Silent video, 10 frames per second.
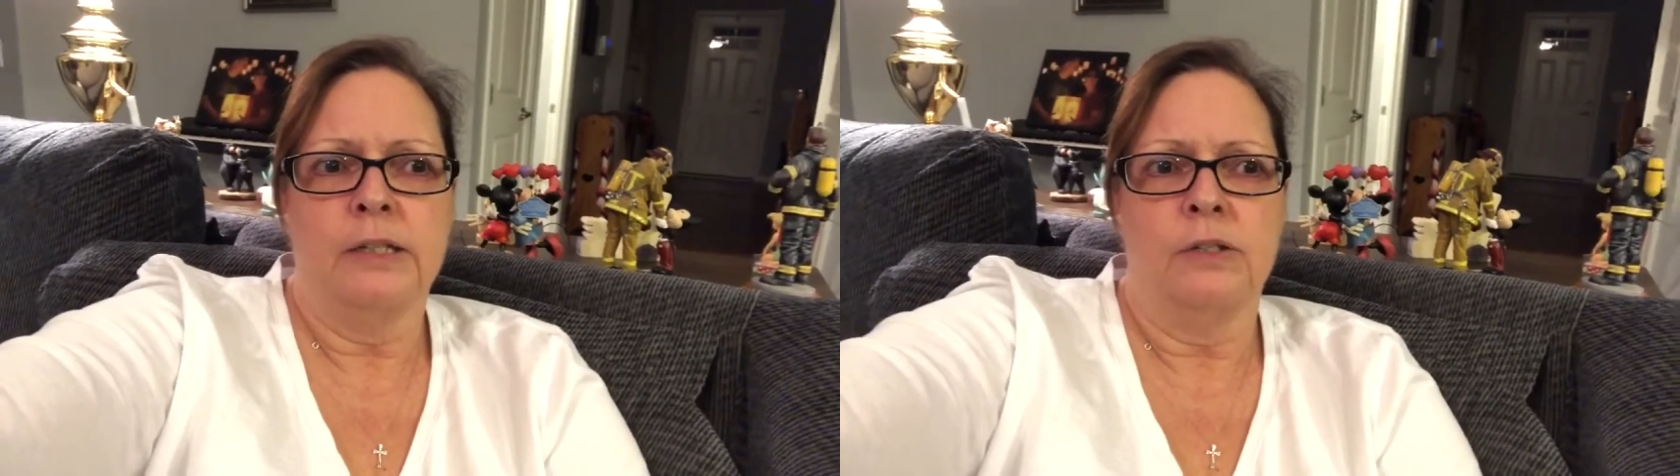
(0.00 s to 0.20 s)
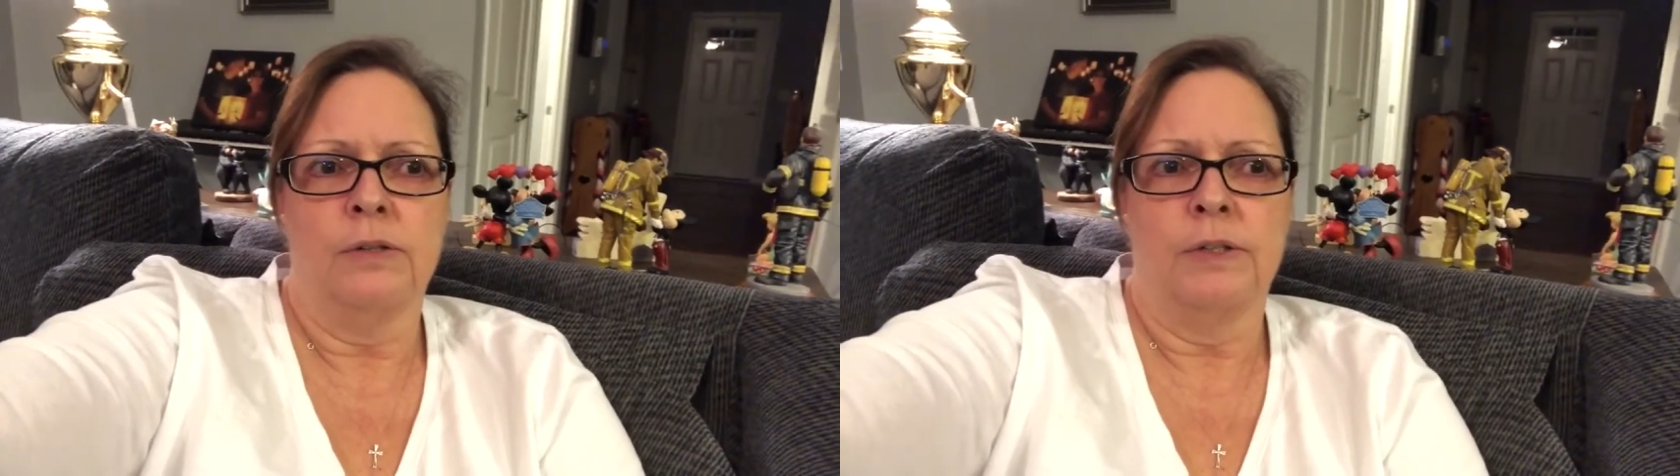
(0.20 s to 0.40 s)

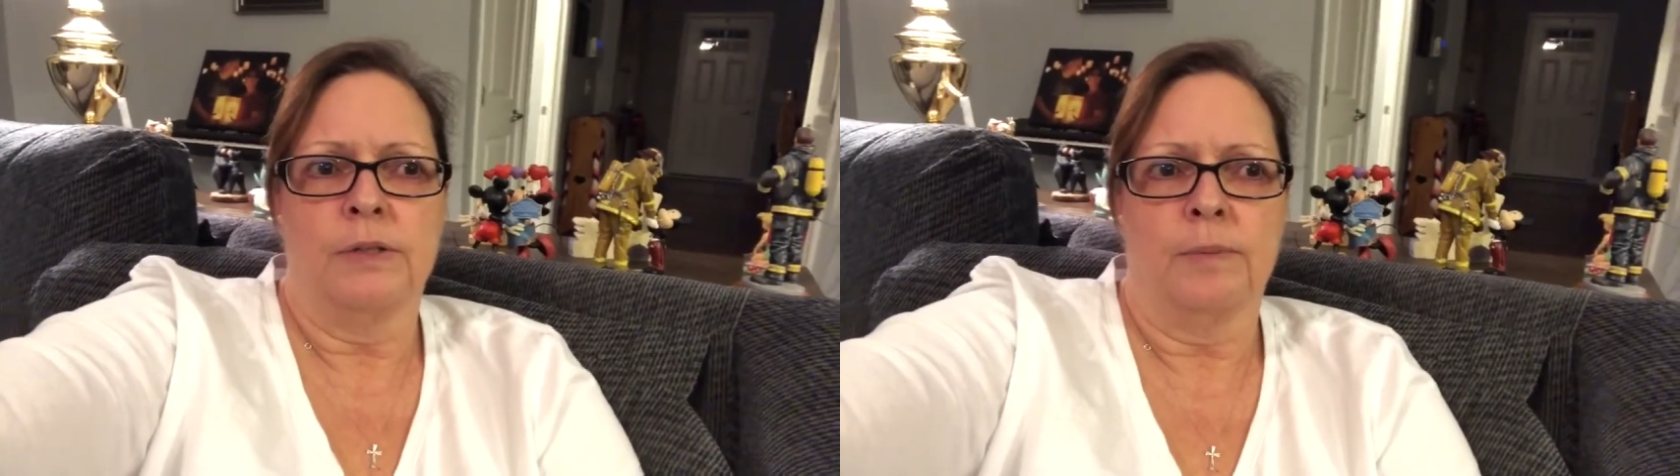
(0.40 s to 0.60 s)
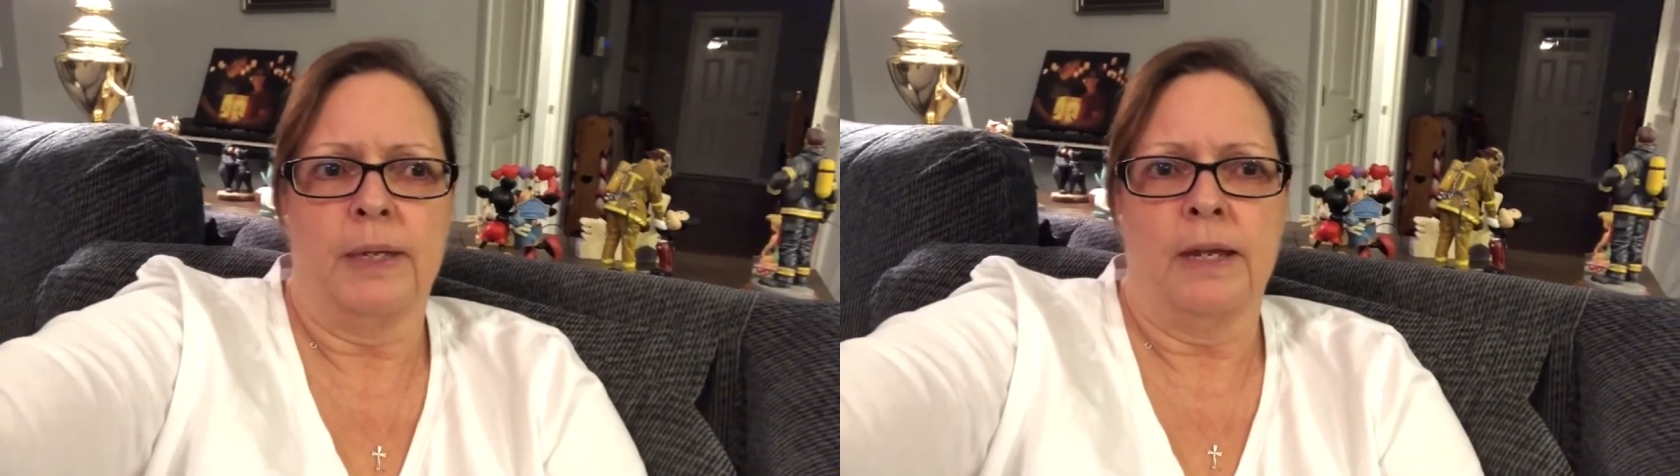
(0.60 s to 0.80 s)
to do
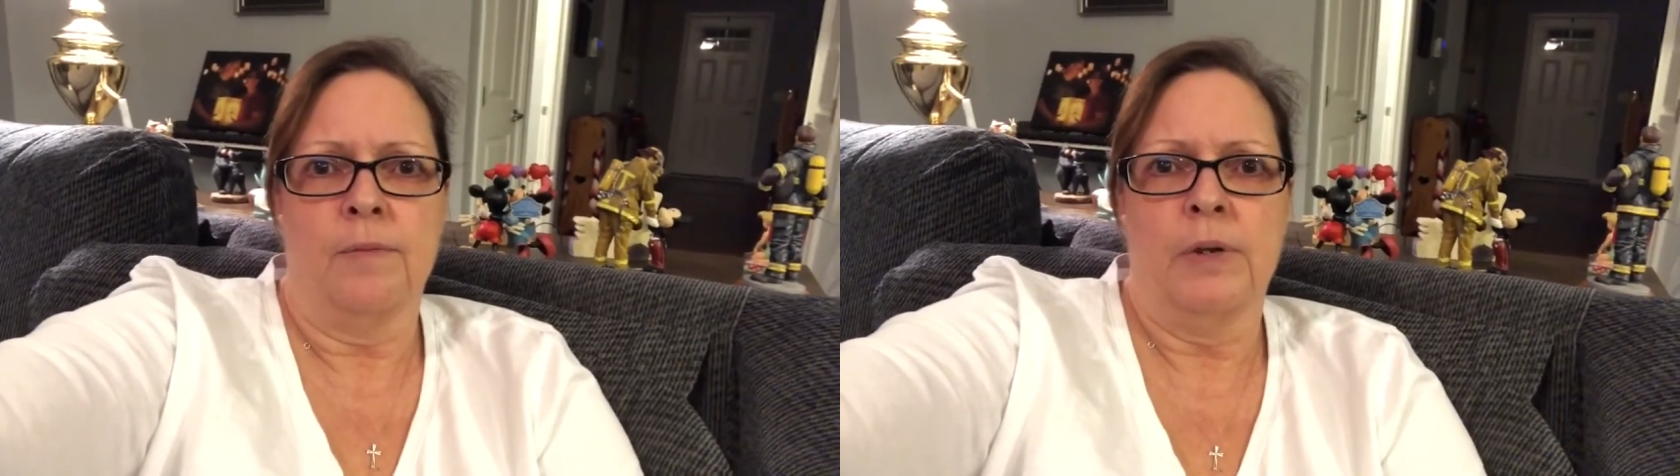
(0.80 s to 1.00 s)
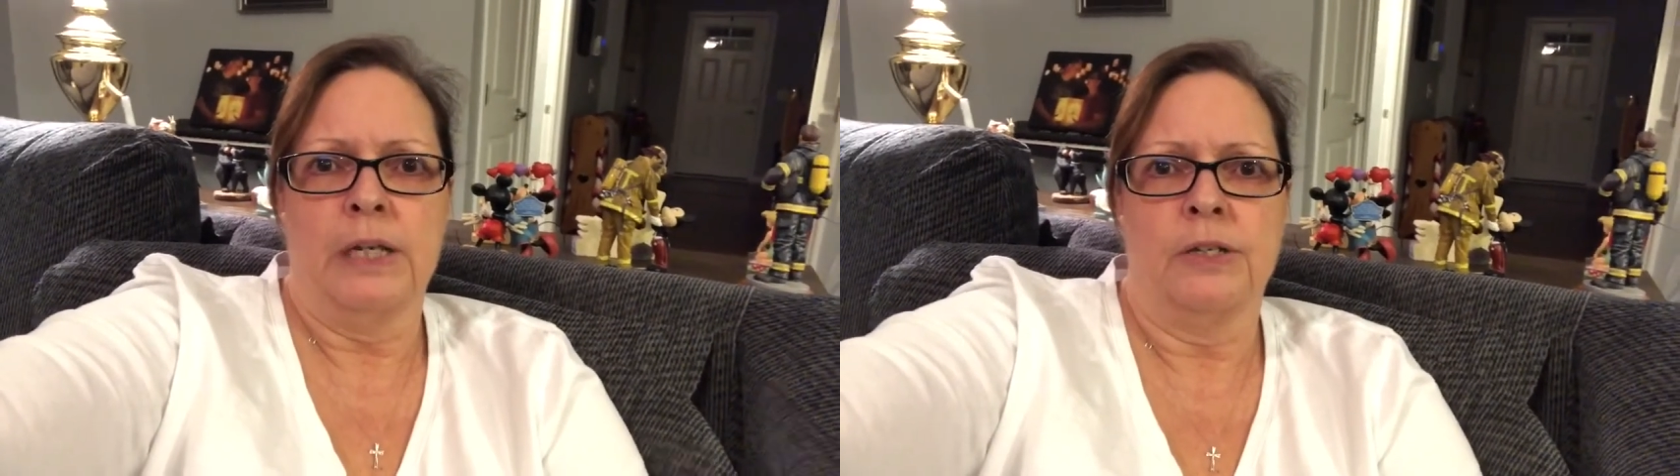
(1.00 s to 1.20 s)
this week I
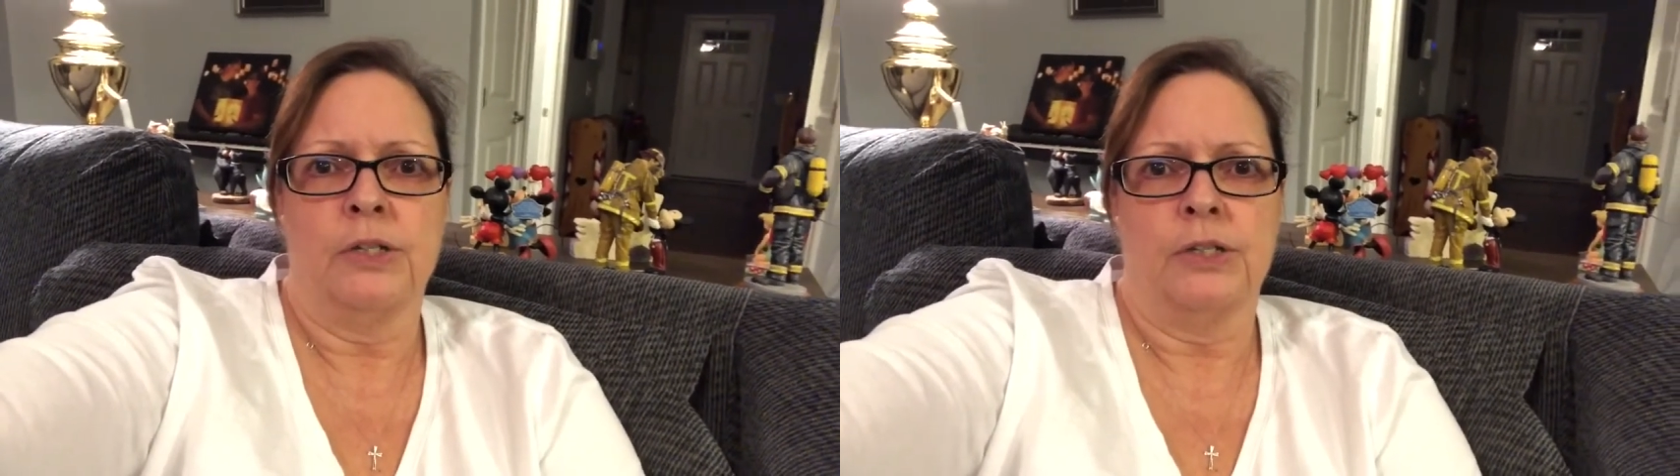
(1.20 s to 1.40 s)
wanted to